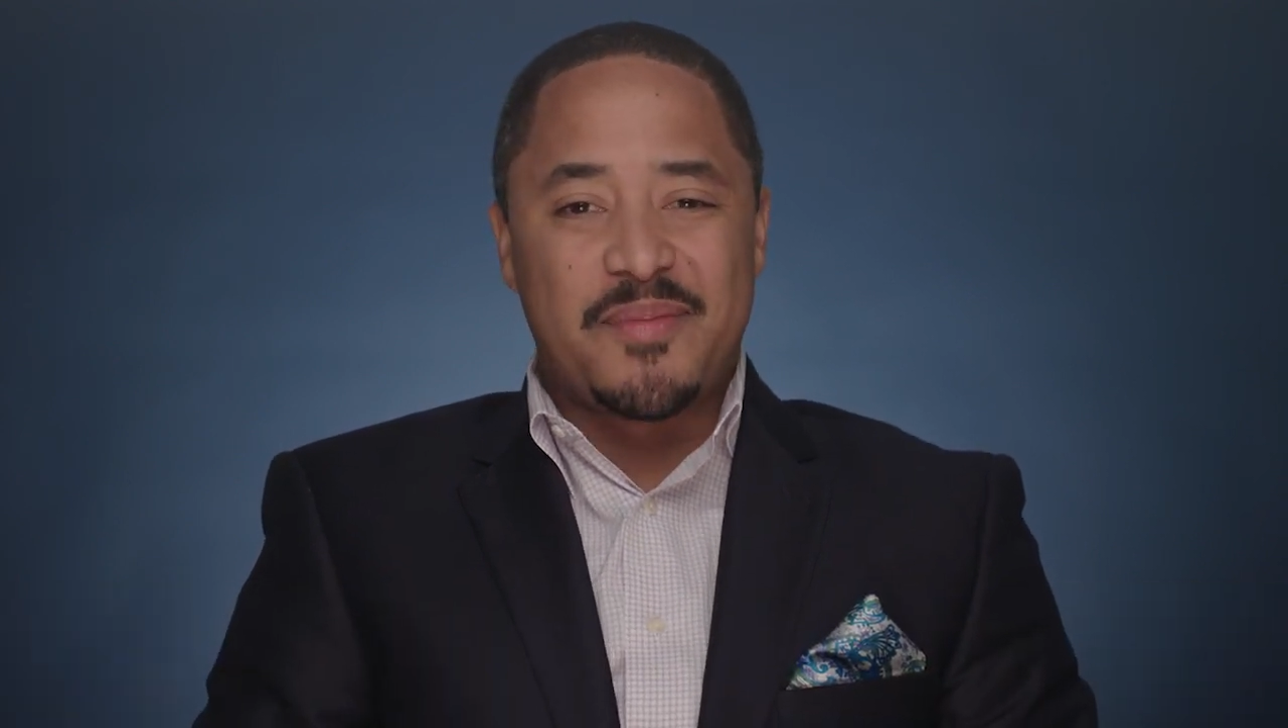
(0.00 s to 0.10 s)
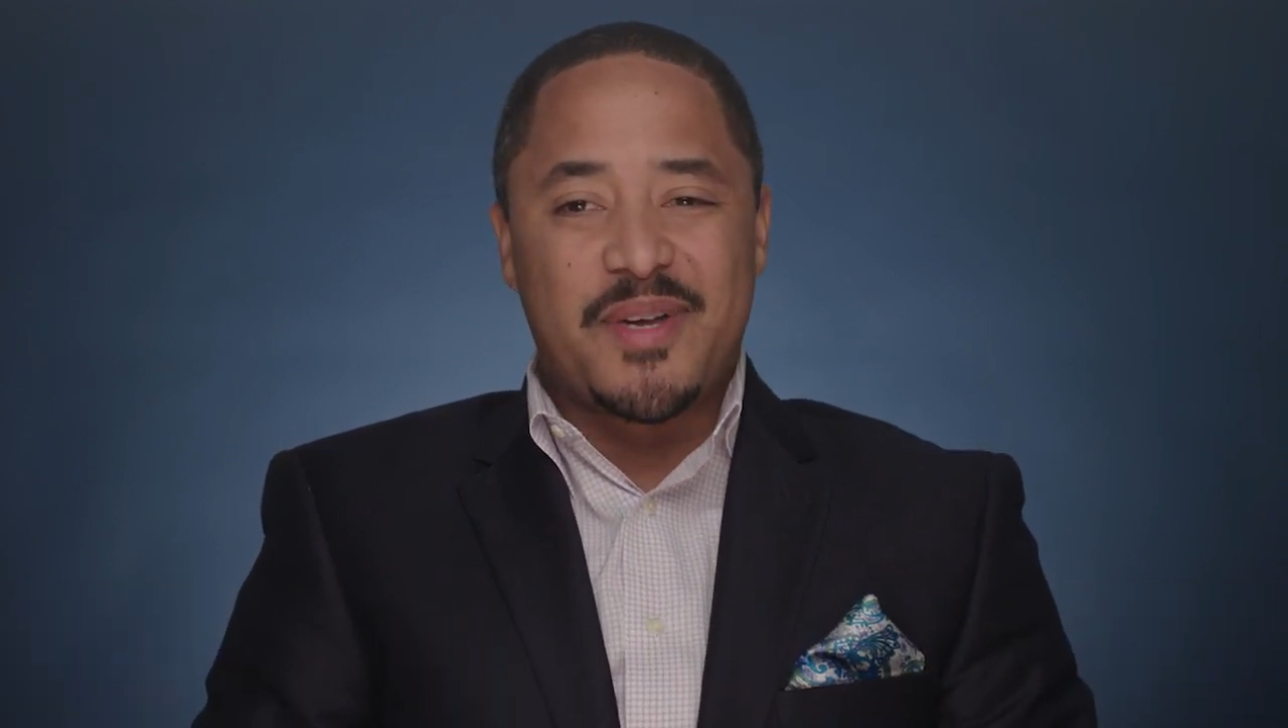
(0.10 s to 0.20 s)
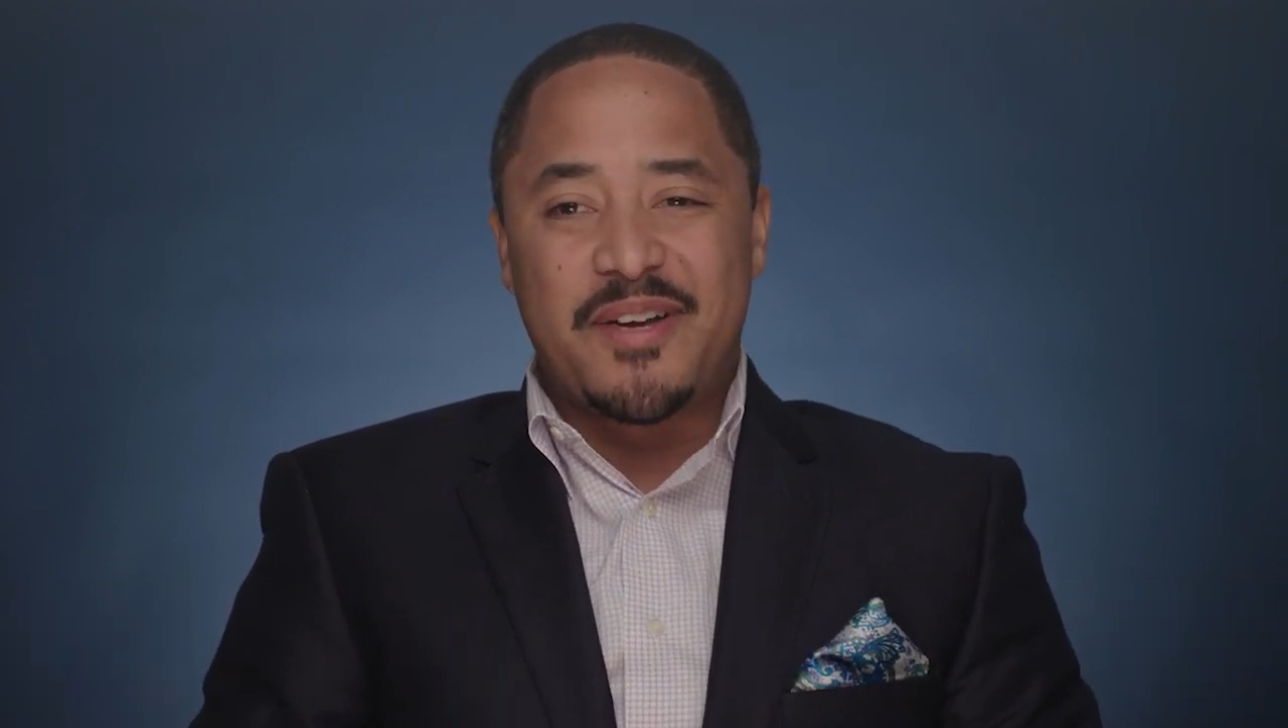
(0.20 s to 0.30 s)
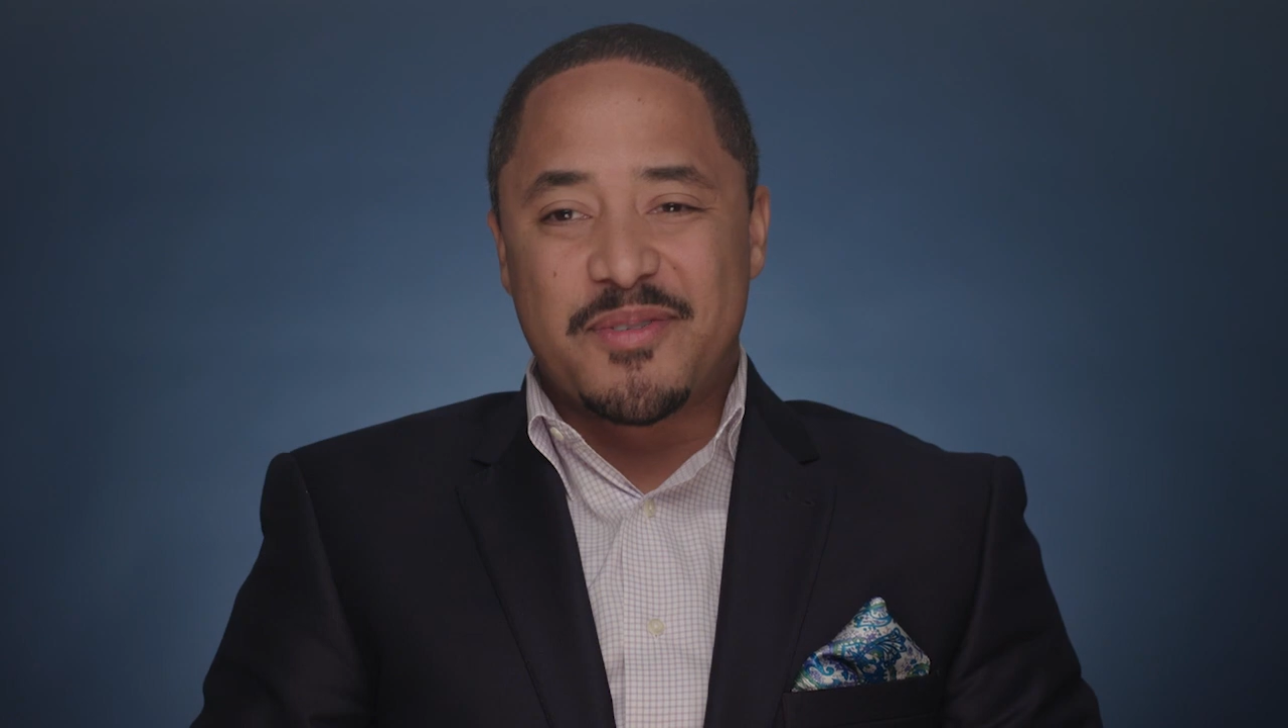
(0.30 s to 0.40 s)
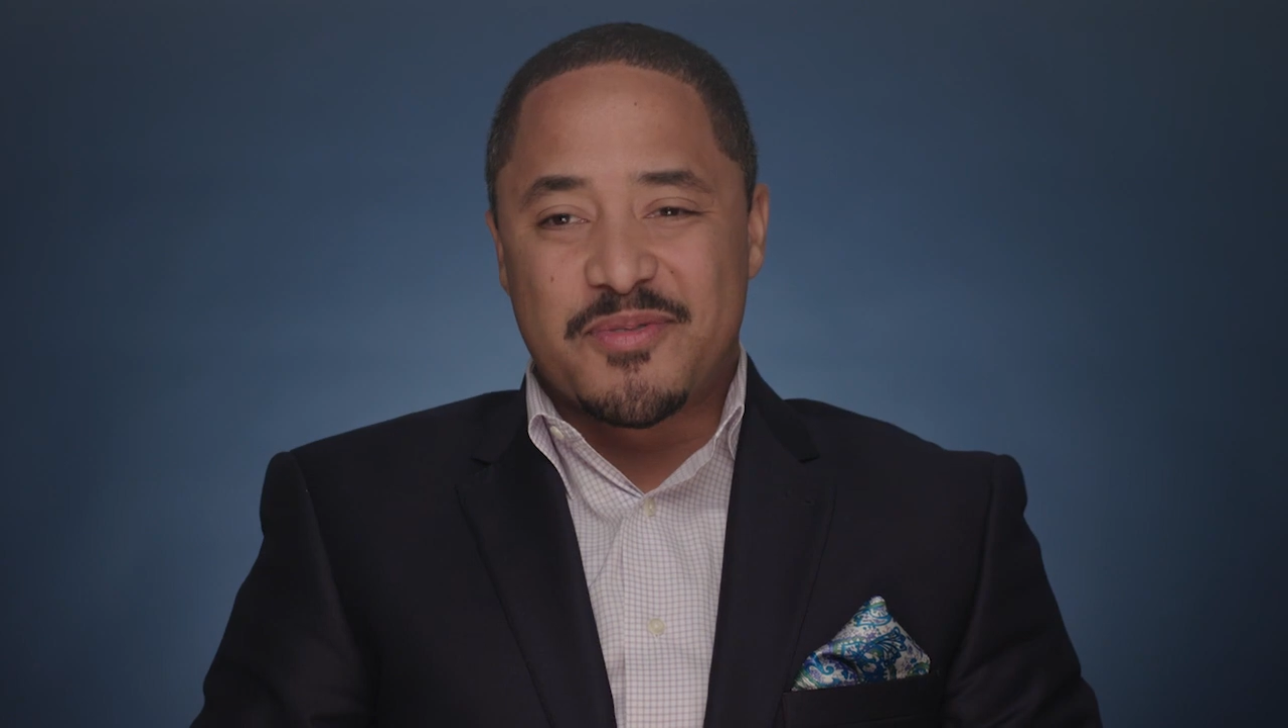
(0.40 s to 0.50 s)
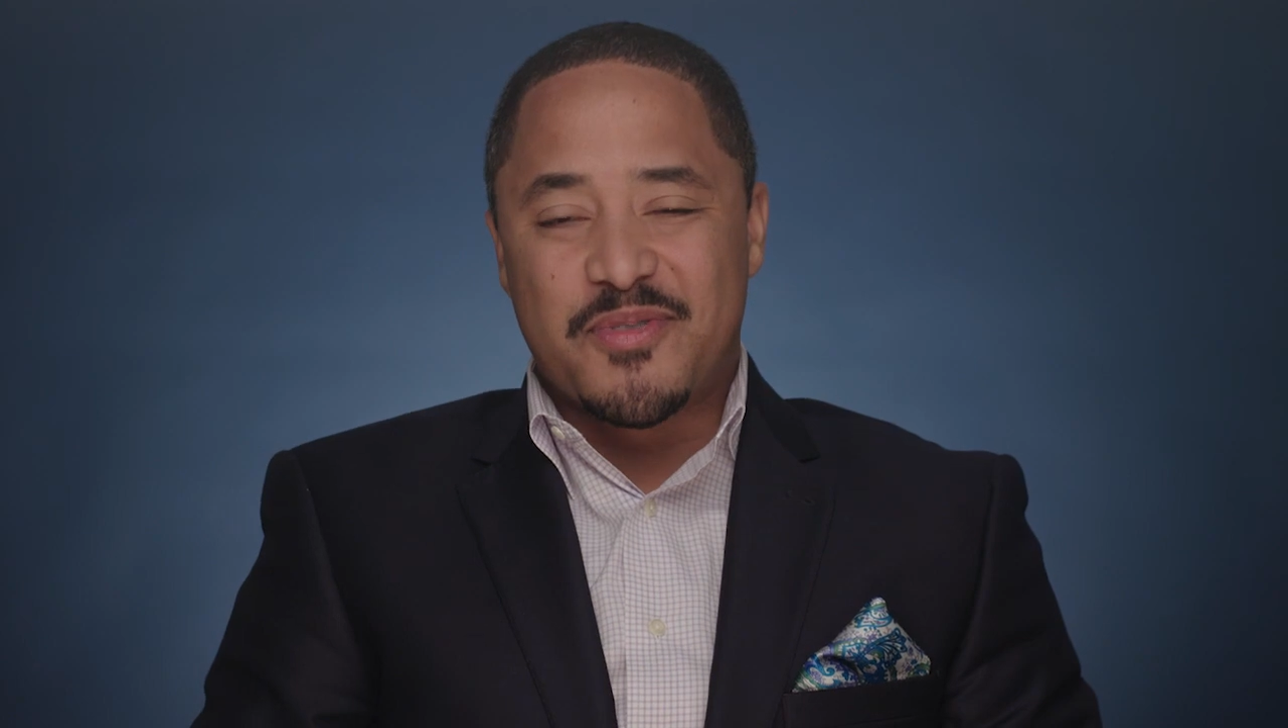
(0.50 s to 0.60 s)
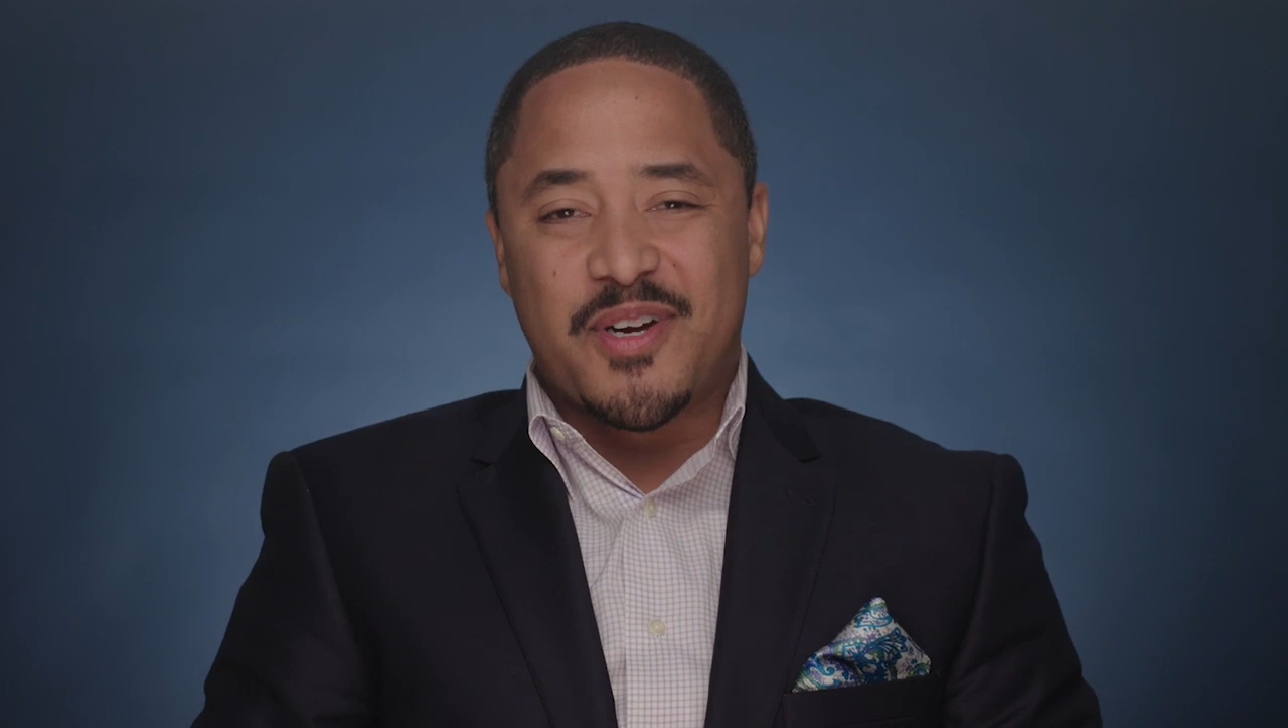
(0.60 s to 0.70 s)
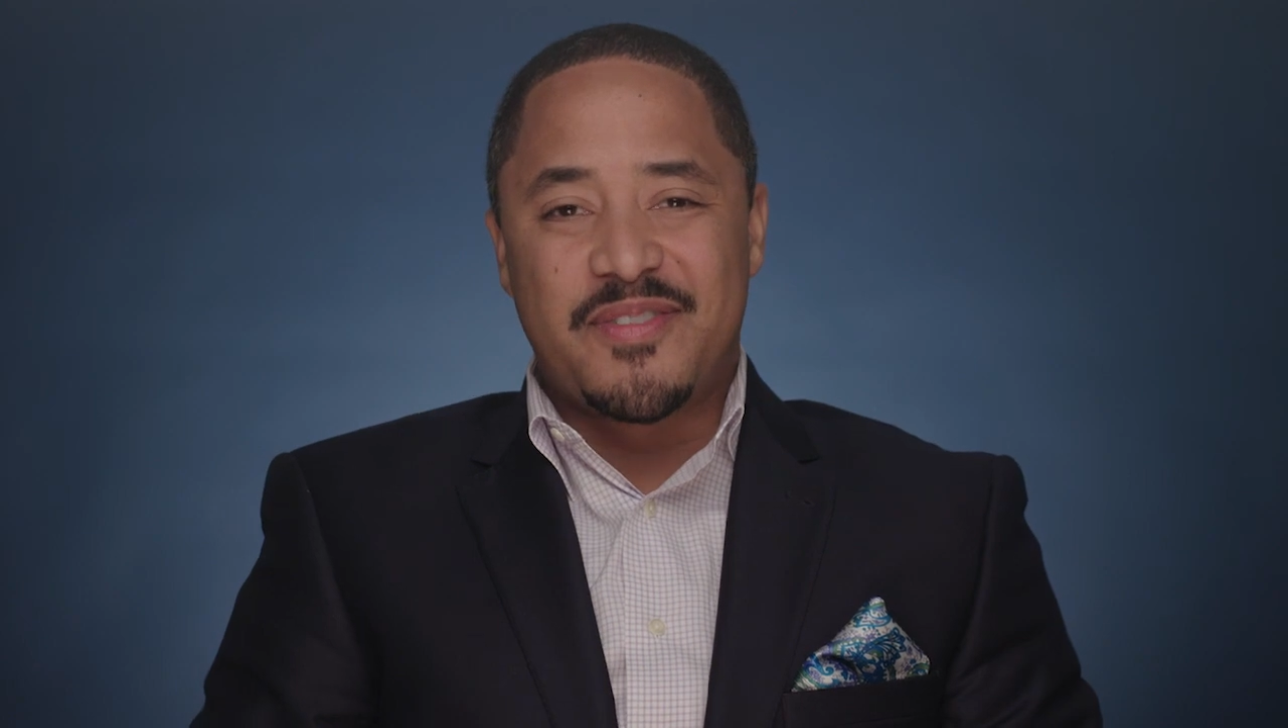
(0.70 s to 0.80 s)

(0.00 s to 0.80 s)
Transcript: the guy who was in front